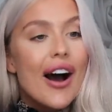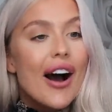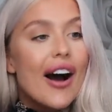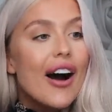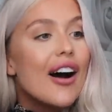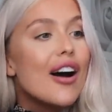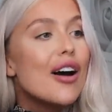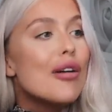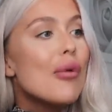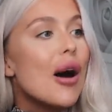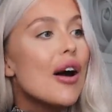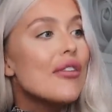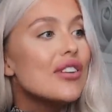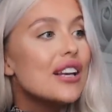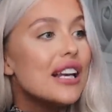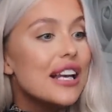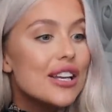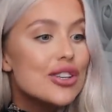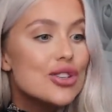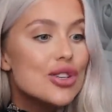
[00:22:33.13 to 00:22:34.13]
I've
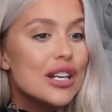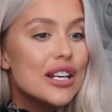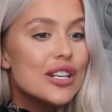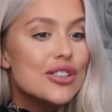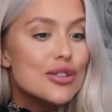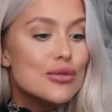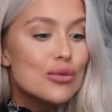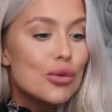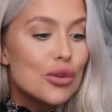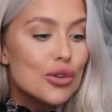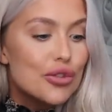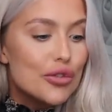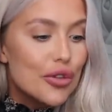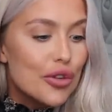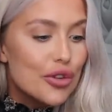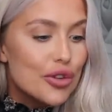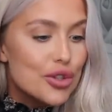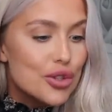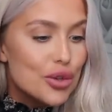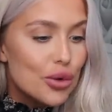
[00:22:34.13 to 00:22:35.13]
literally just walked
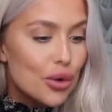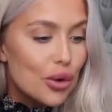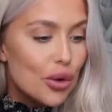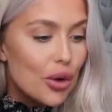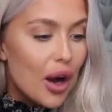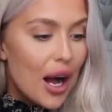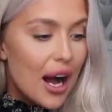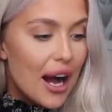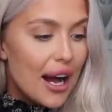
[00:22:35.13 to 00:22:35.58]
through the door